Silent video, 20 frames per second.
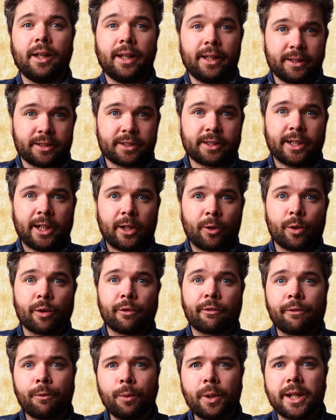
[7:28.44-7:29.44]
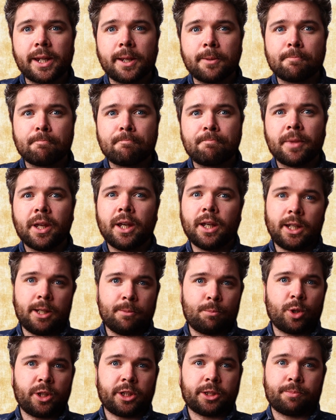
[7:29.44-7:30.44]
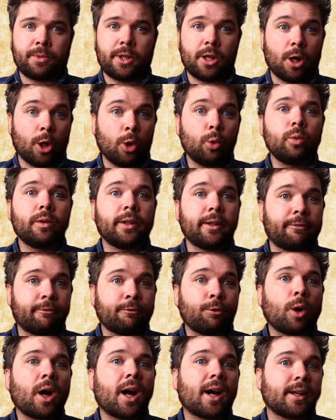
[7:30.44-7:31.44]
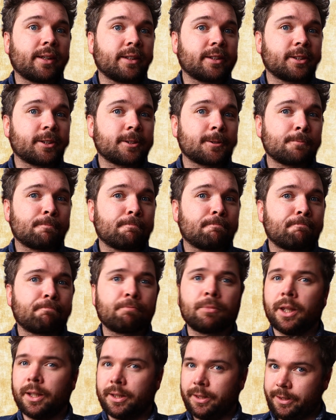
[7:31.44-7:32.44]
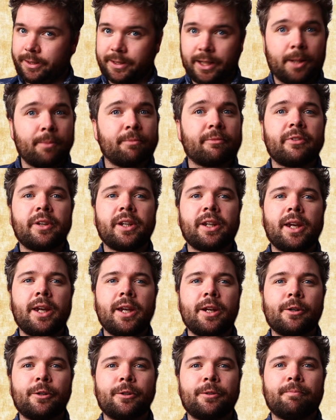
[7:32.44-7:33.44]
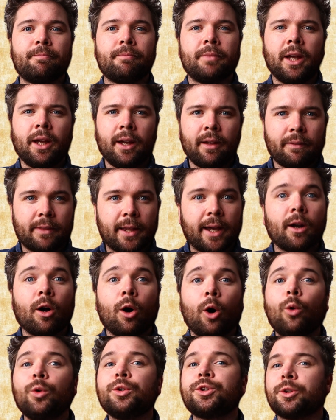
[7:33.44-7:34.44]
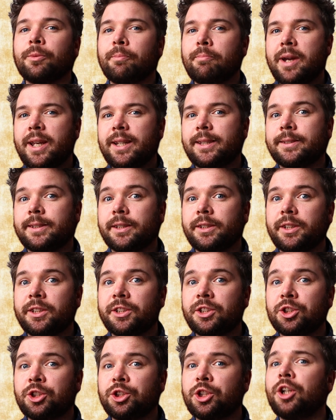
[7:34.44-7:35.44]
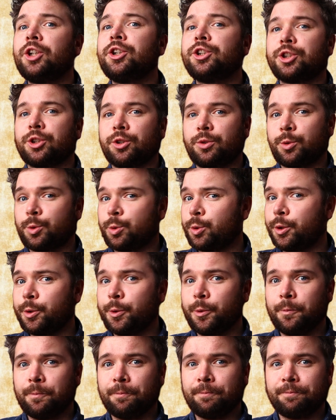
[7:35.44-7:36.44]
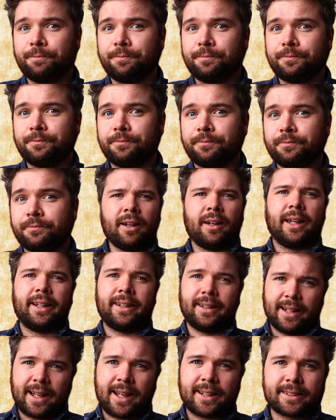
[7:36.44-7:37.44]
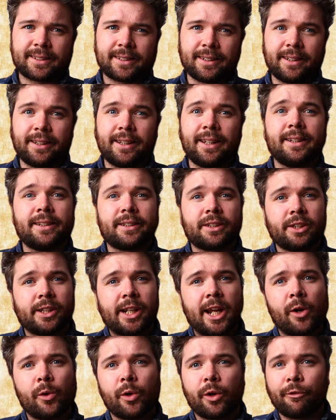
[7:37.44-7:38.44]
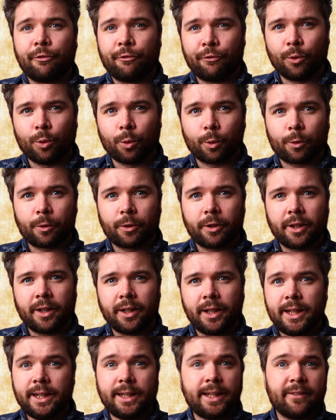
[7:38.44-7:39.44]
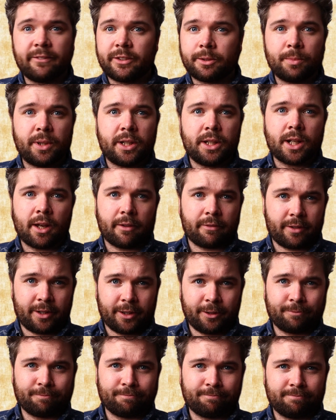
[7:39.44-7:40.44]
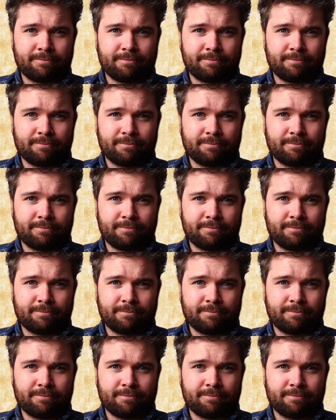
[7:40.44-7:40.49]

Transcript: In scenario 3, he brings me only fries. Same thing here. That also makes the disjunction true. And lastly, in scenario 4, he gives me nothing.